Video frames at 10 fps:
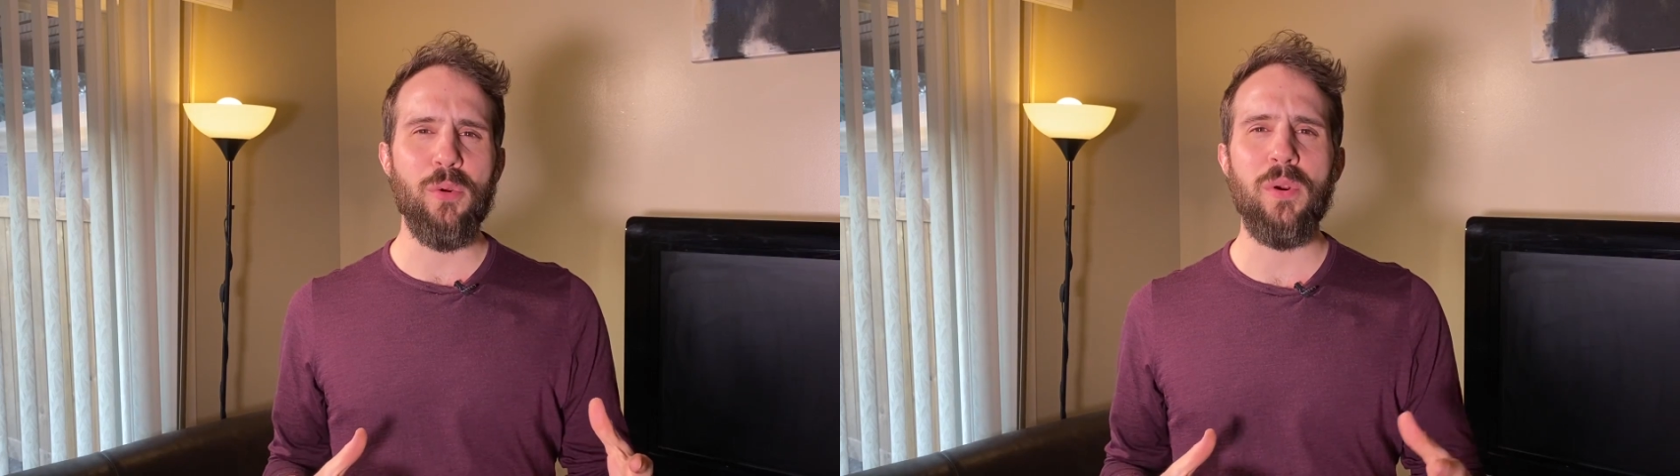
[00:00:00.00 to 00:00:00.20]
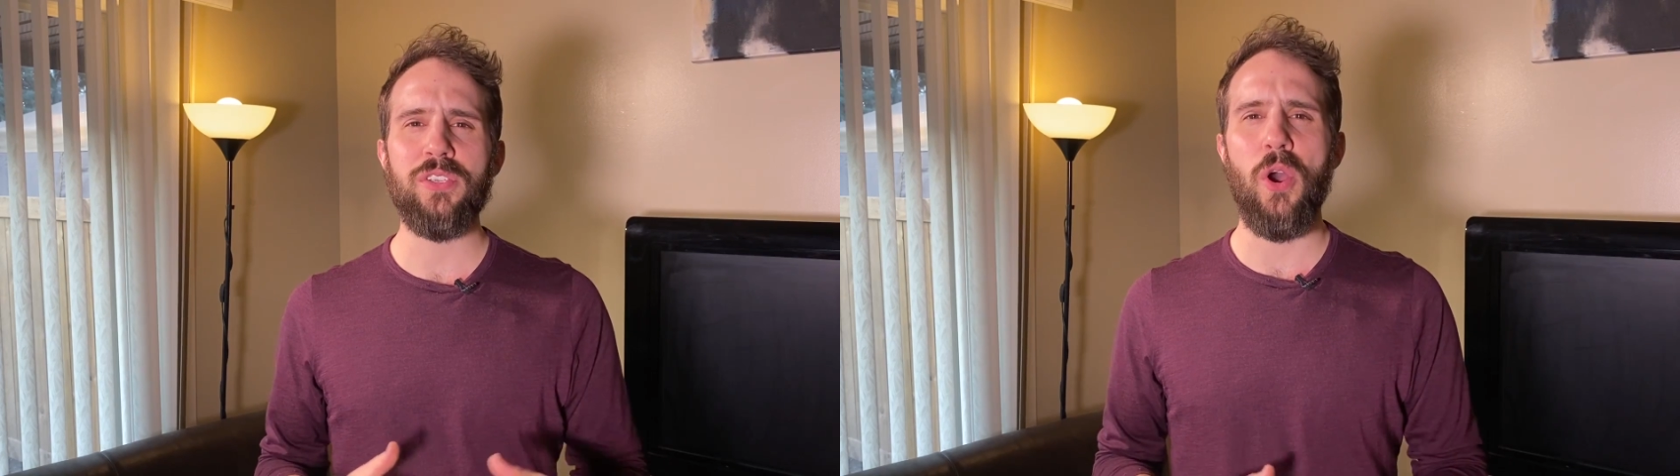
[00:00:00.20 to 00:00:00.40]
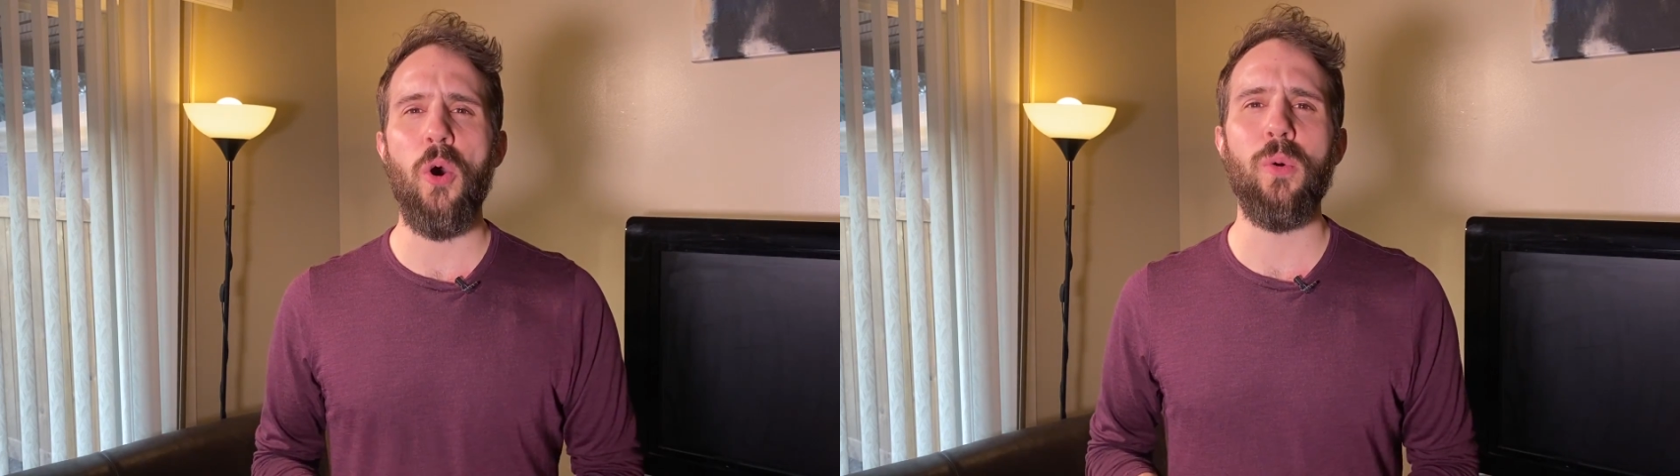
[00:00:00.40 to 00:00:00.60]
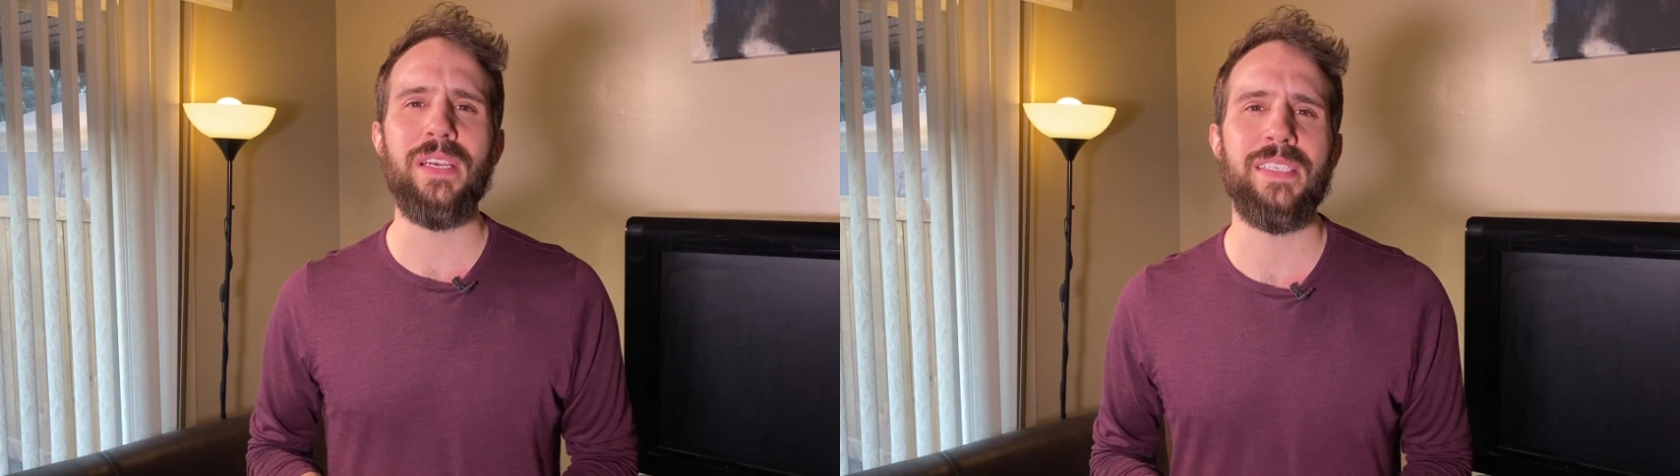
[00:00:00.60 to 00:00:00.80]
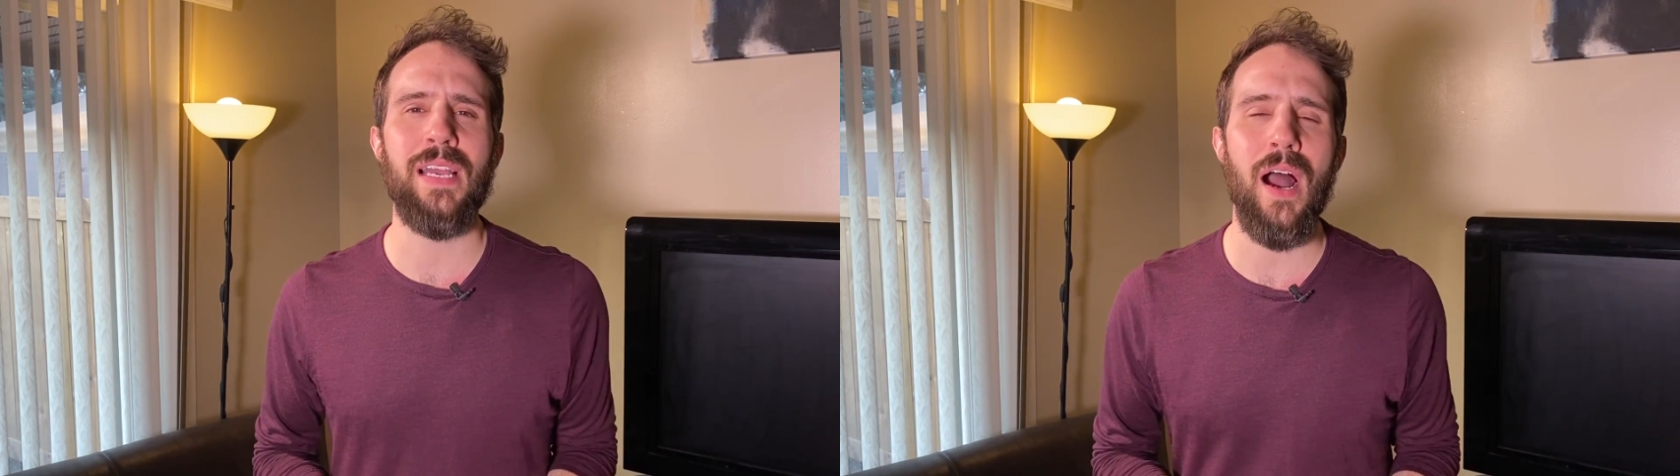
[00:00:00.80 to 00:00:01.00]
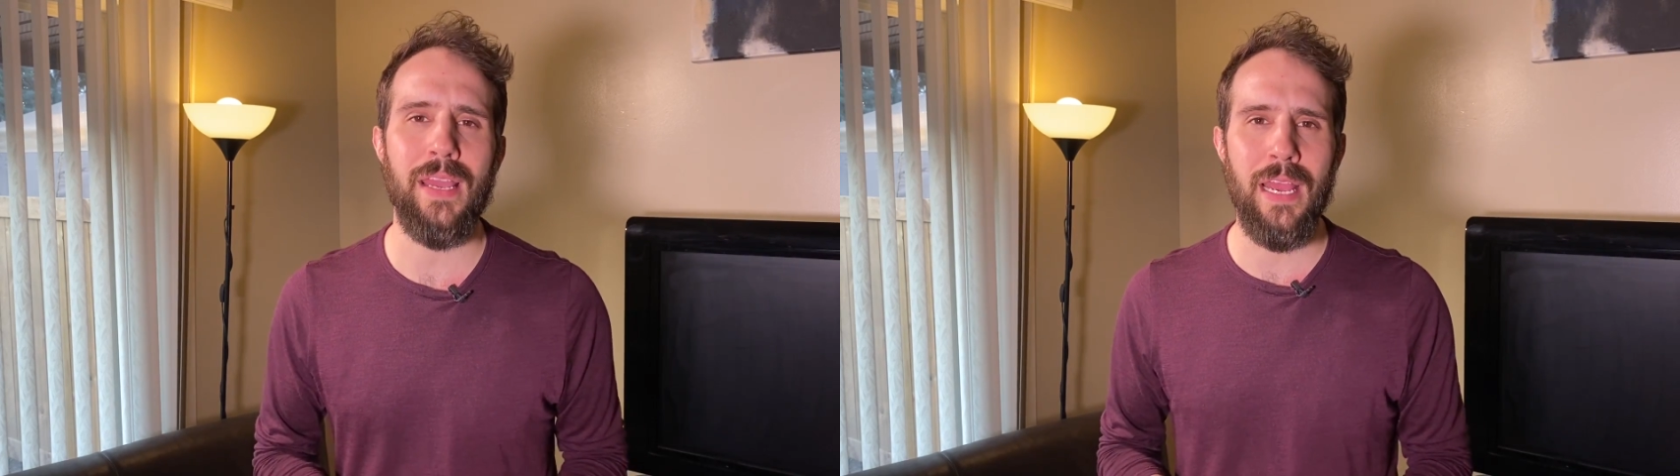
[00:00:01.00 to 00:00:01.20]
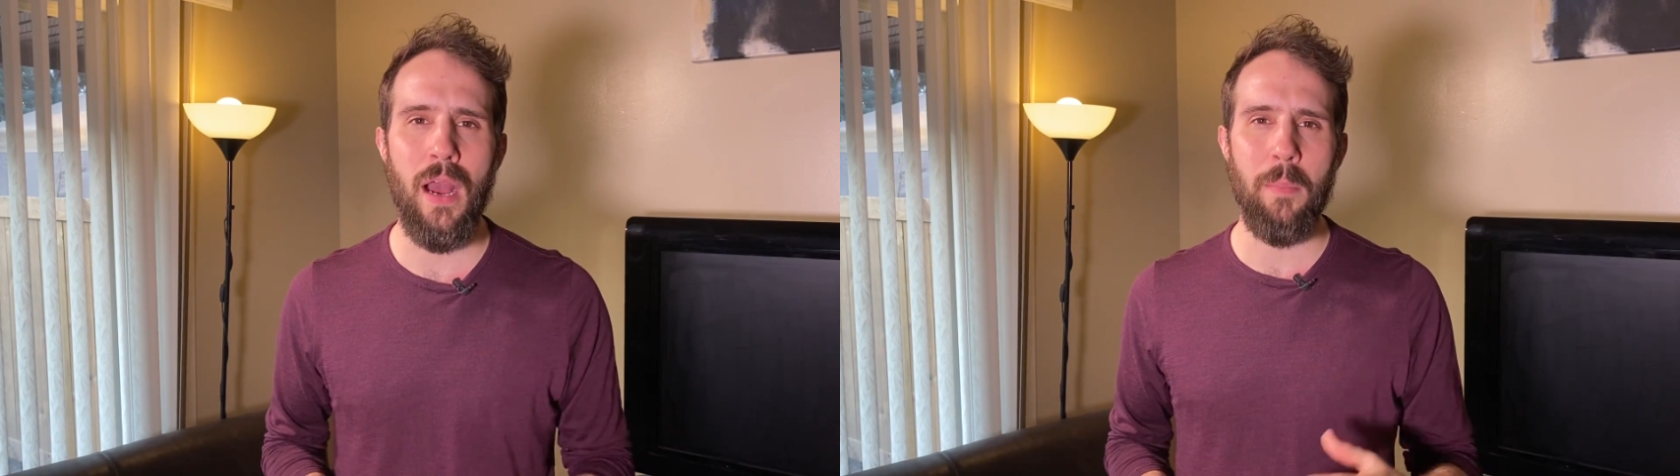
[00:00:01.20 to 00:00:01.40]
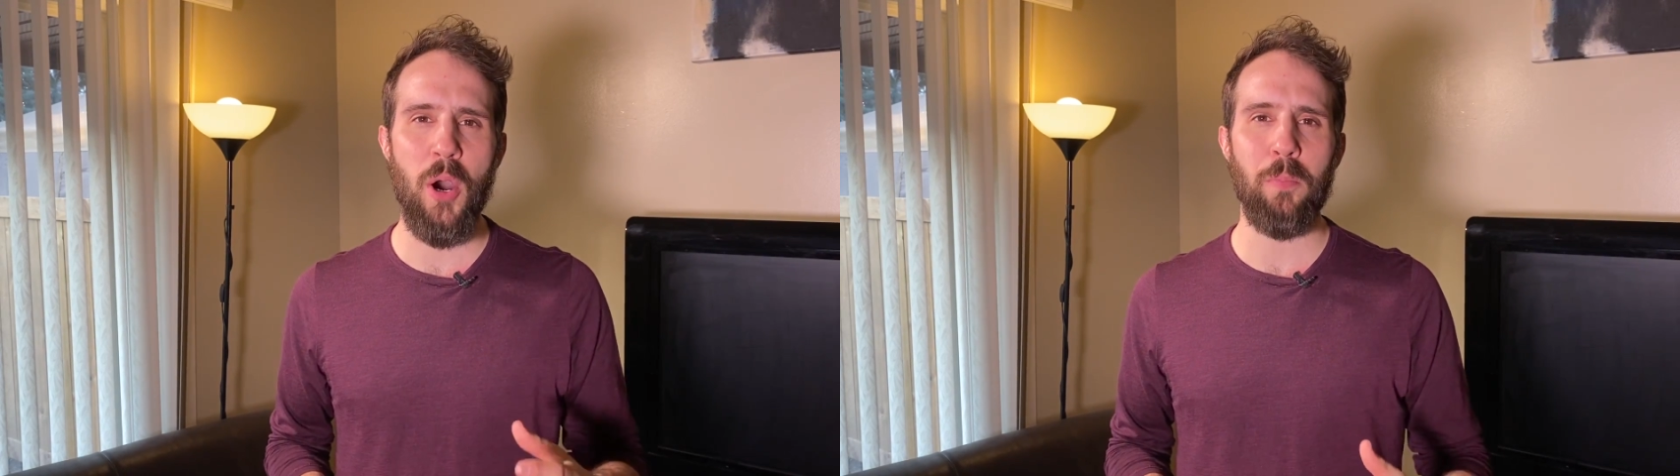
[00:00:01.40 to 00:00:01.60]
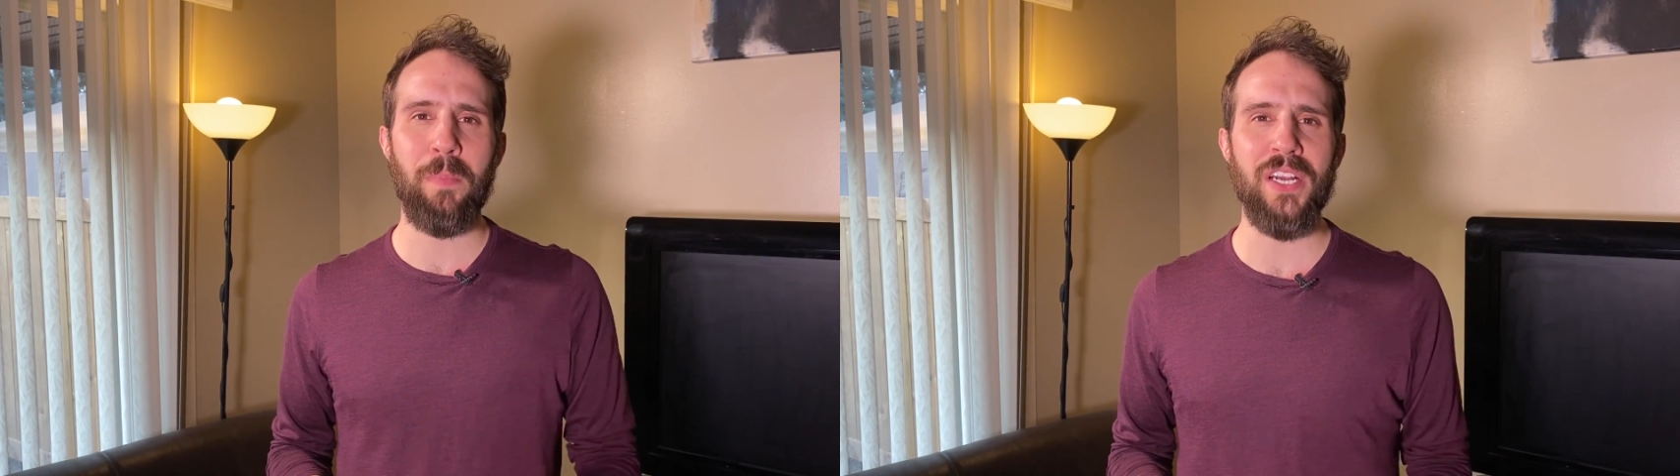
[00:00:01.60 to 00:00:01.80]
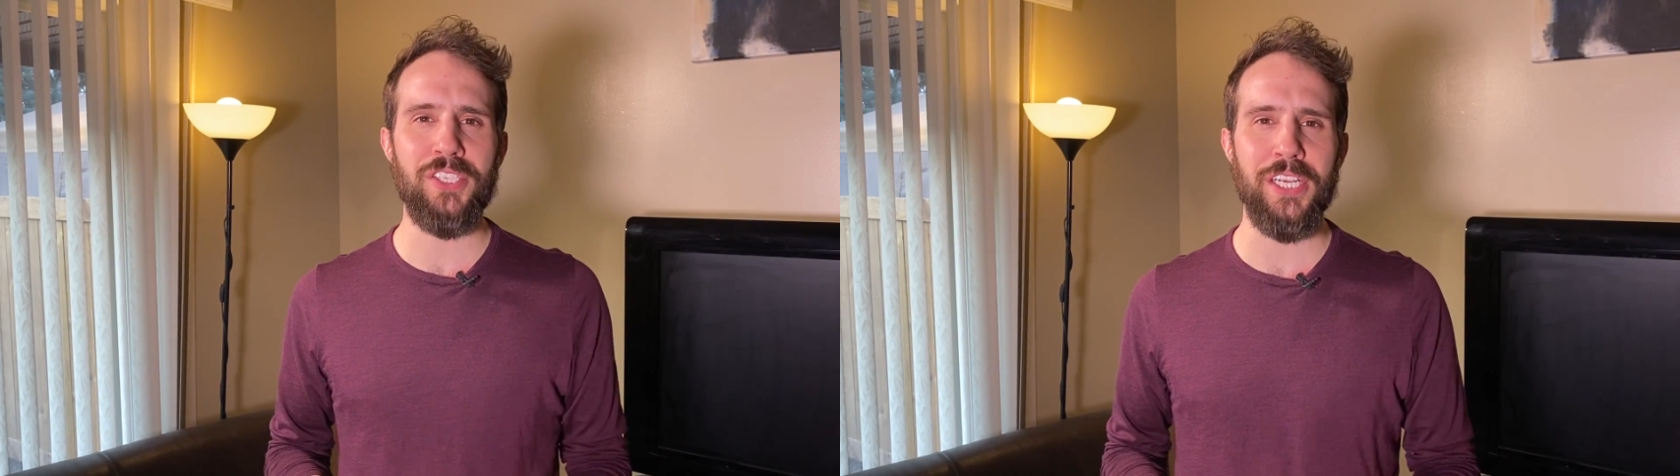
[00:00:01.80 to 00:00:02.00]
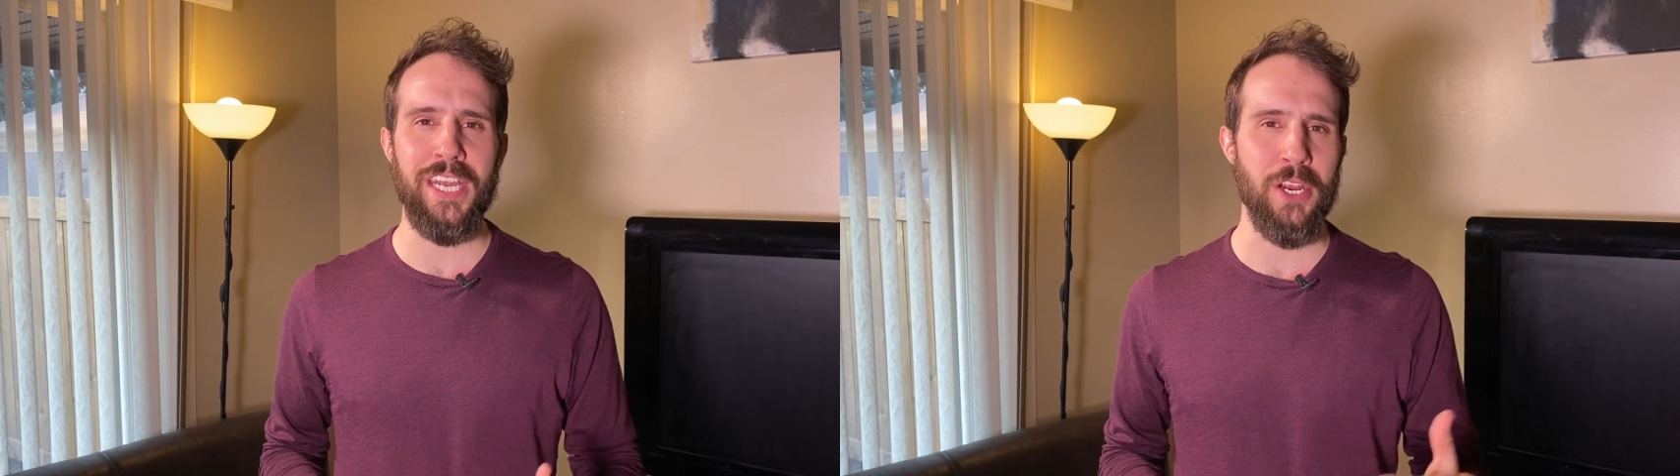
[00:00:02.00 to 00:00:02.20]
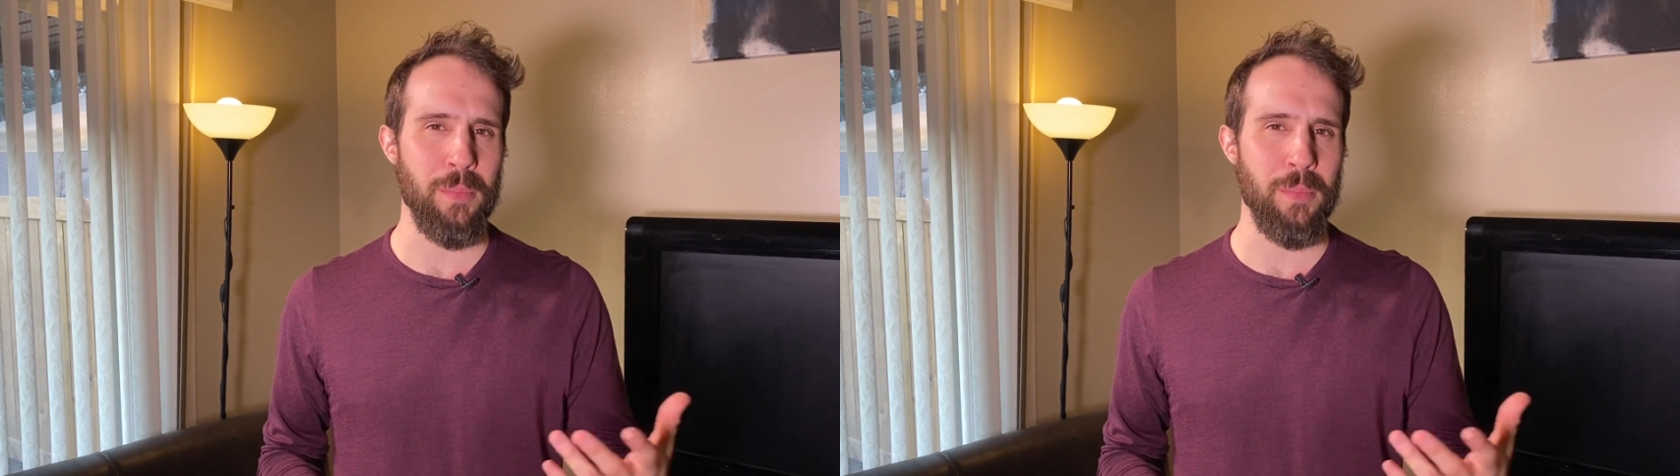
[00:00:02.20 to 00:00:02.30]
Everyone's always talking about budget gear,